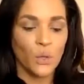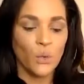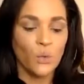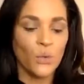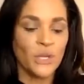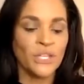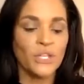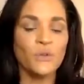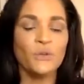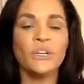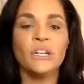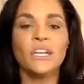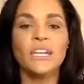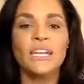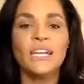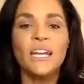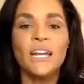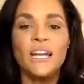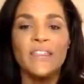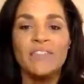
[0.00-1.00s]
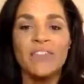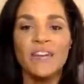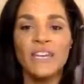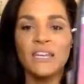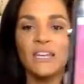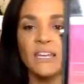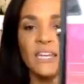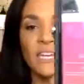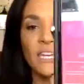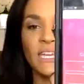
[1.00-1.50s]
When you click on
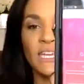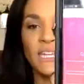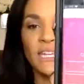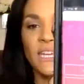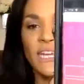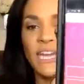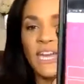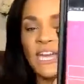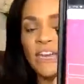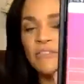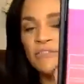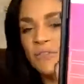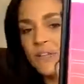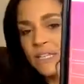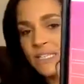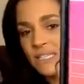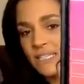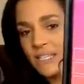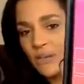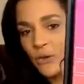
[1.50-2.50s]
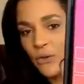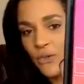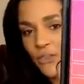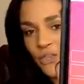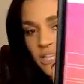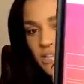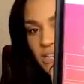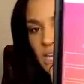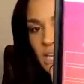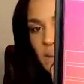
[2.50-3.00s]
that link, every single
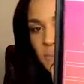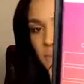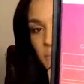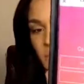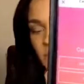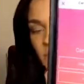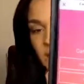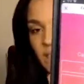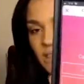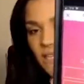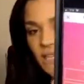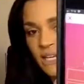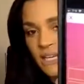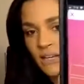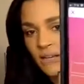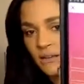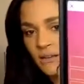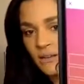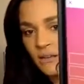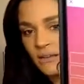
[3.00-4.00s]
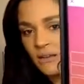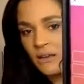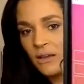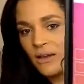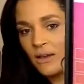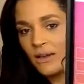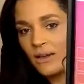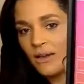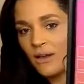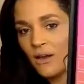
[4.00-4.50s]
thing that I put in there
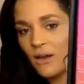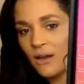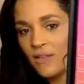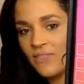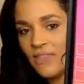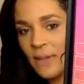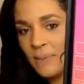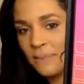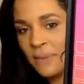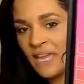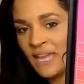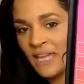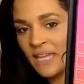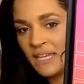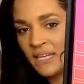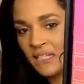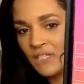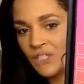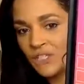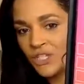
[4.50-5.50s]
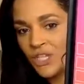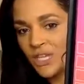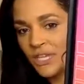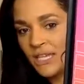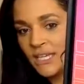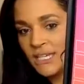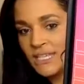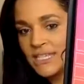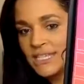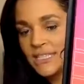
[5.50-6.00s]
on that page
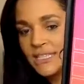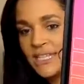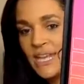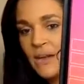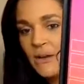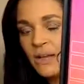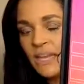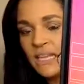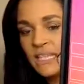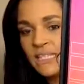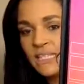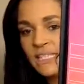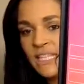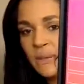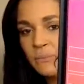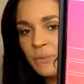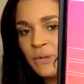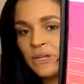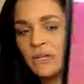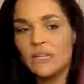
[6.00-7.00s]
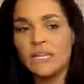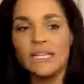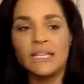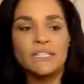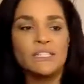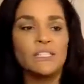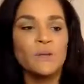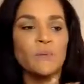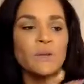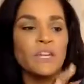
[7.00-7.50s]
is now a separate link.
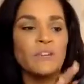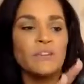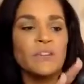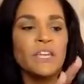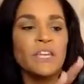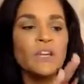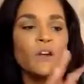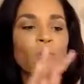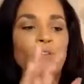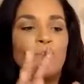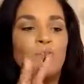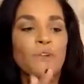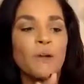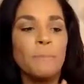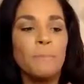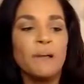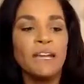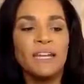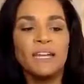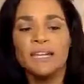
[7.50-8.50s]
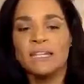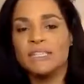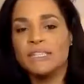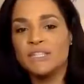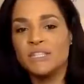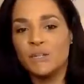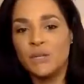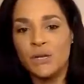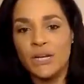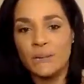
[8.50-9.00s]
So whenever they go from my
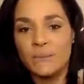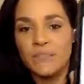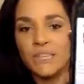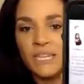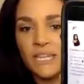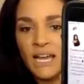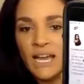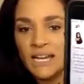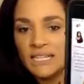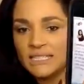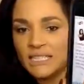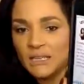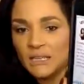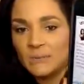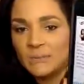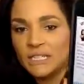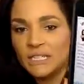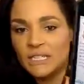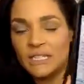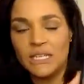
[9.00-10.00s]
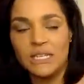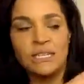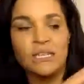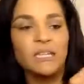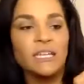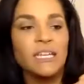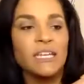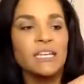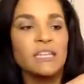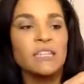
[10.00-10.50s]
Instagram and I tell them to click the
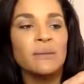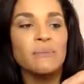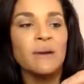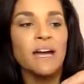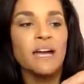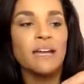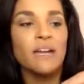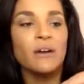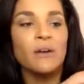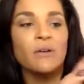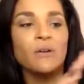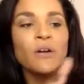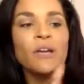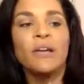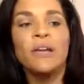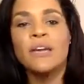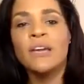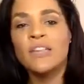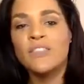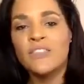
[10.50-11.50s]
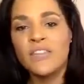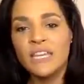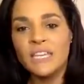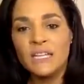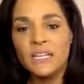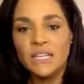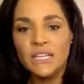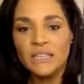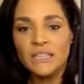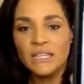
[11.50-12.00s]
link in the bio, they
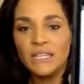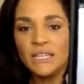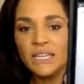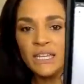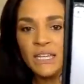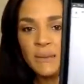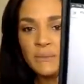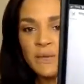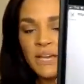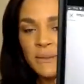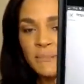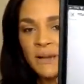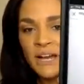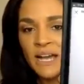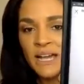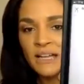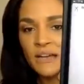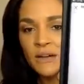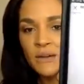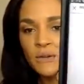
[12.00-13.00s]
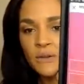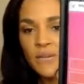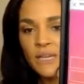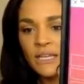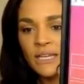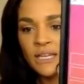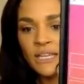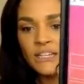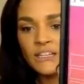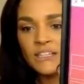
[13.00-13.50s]
click the link in my bio.
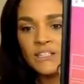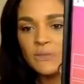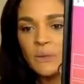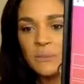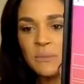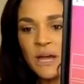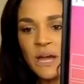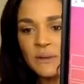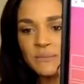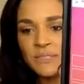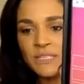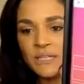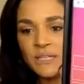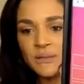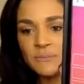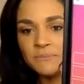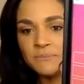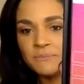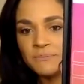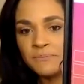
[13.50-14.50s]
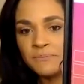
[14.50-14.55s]
Here's what pops up.